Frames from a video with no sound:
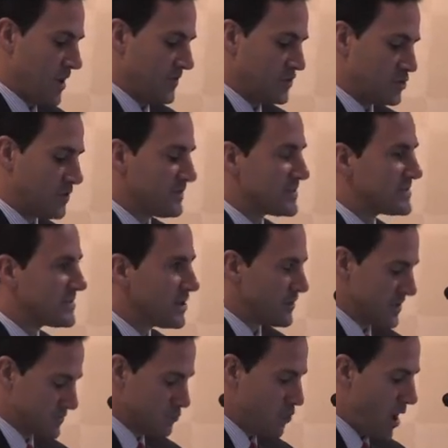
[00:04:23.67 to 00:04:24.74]
that you have a
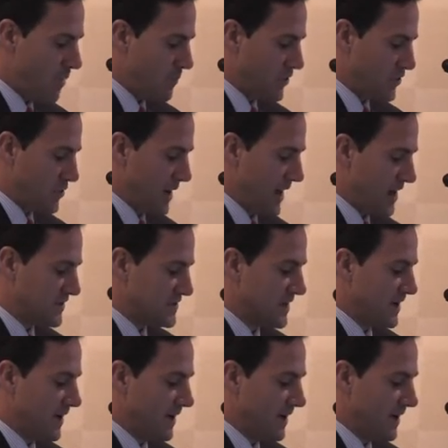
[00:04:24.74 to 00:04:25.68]
serious problem on your hands